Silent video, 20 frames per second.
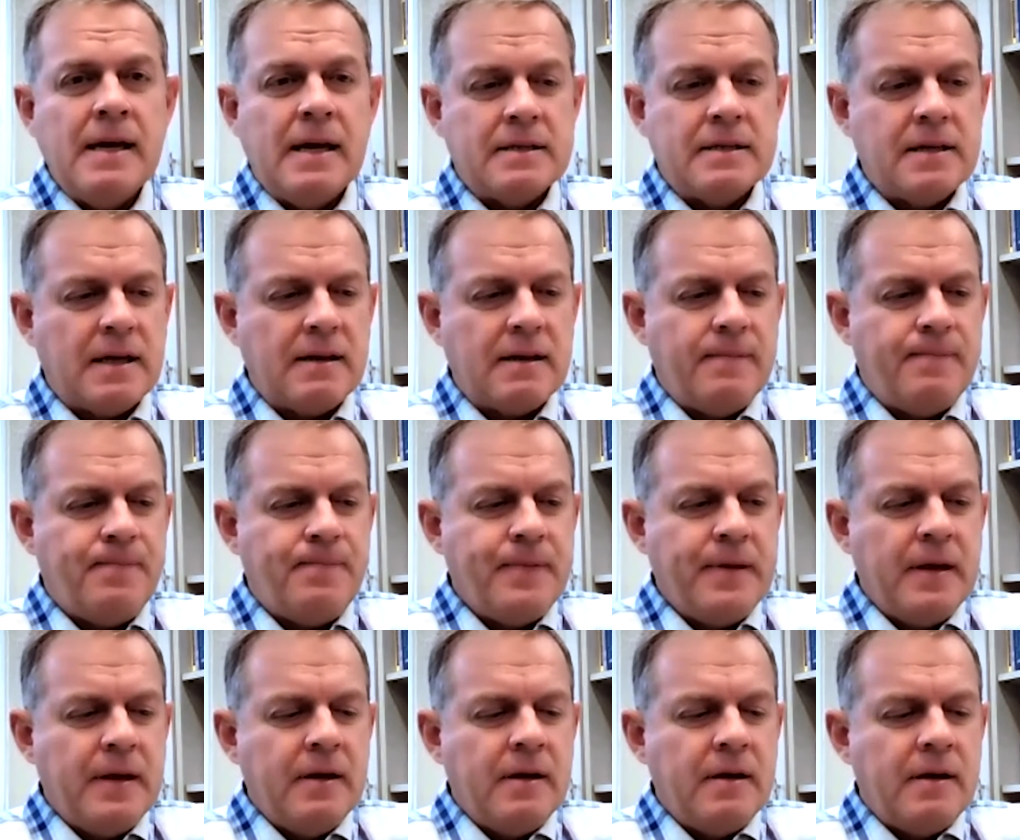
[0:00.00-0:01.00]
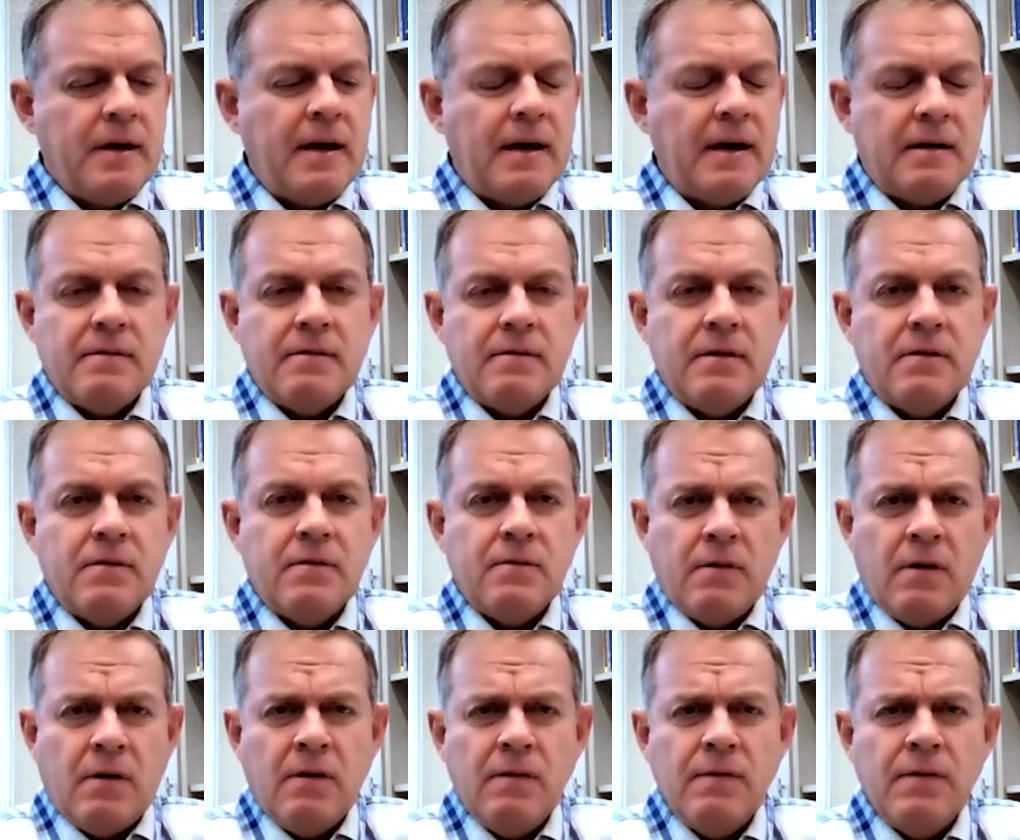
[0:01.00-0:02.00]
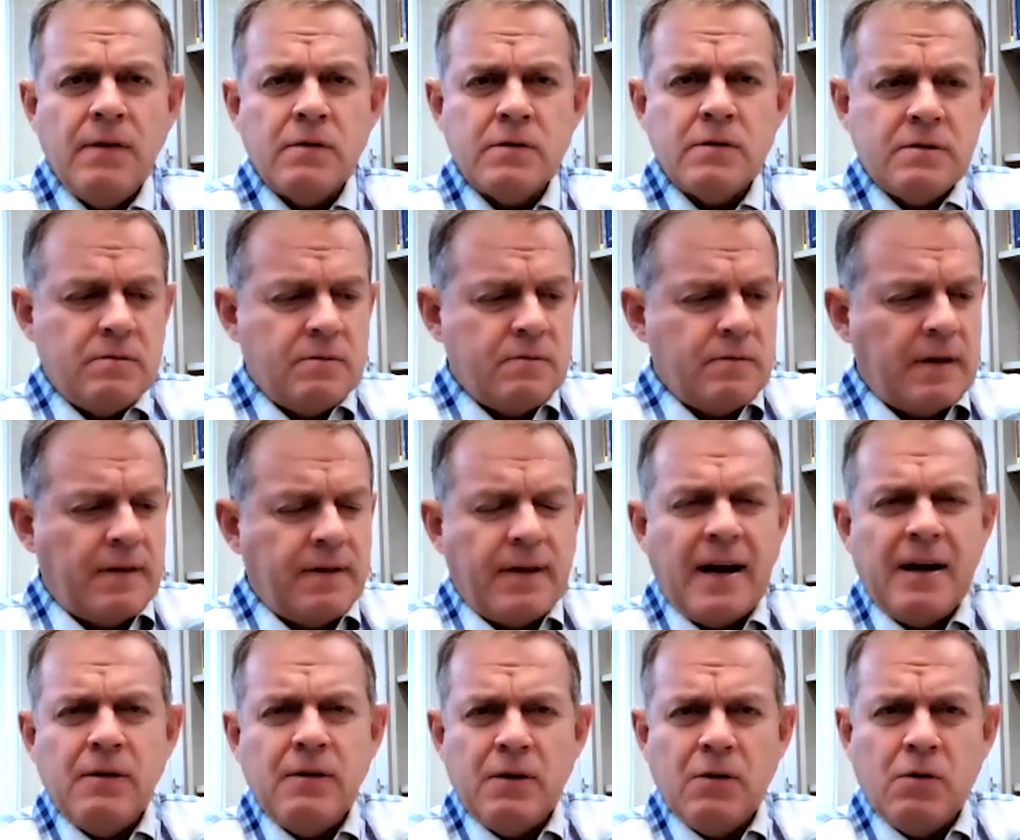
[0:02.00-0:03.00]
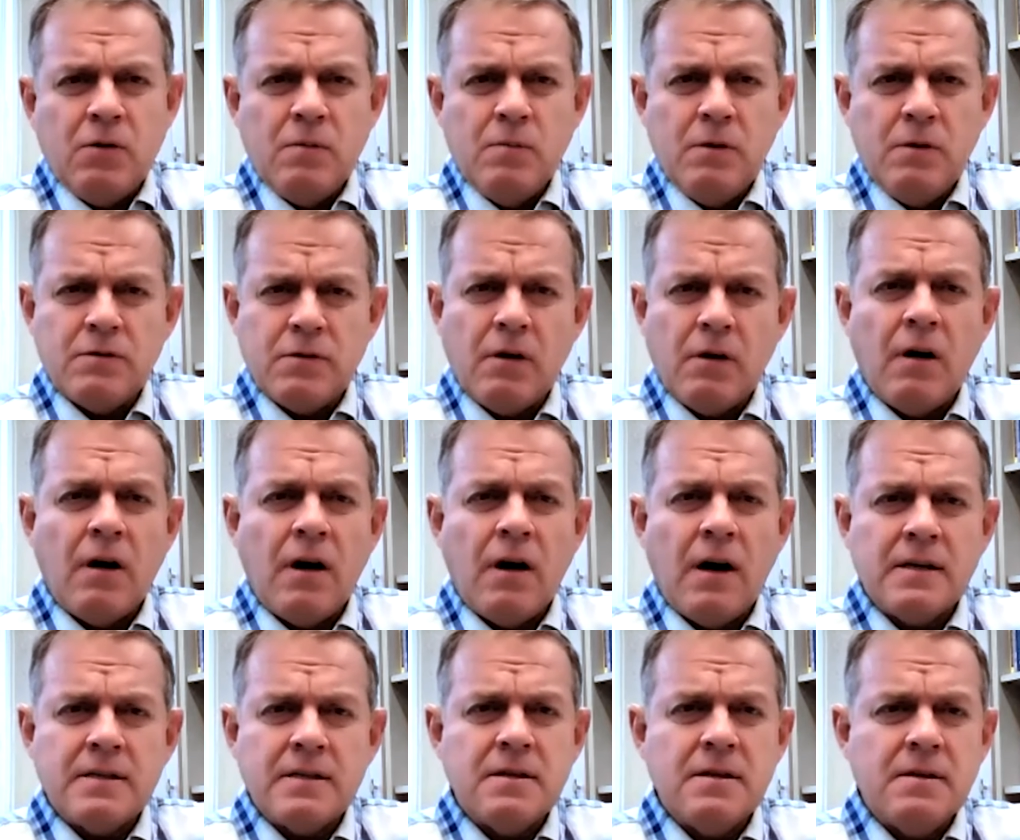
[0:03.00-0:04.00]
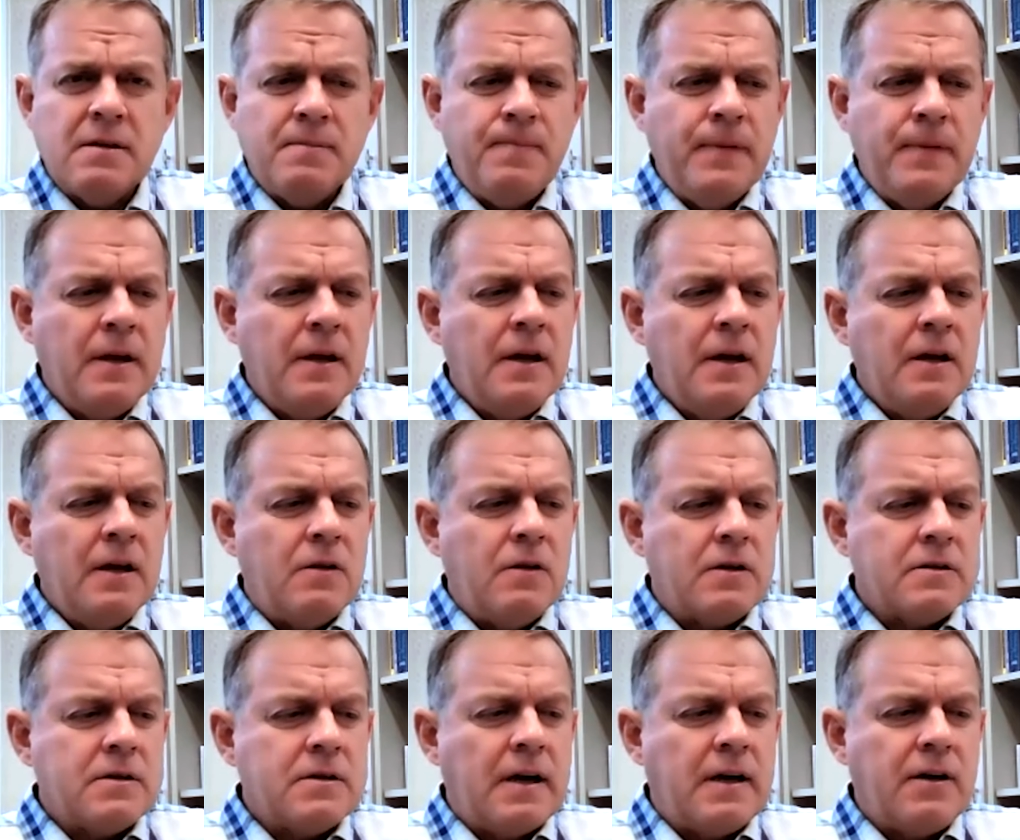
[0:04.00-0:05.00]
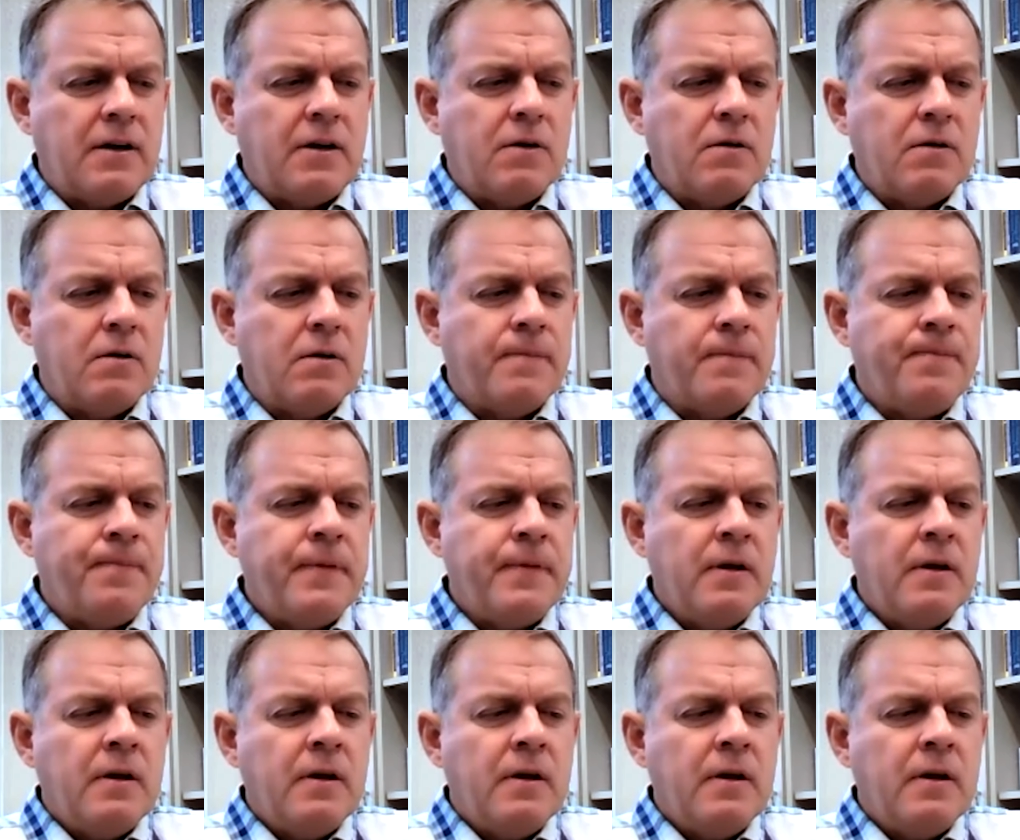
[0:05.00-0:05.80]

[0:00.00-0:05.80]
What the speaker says: It's like, yeah, all of those, the thyroid hormones are awesome. Looks like your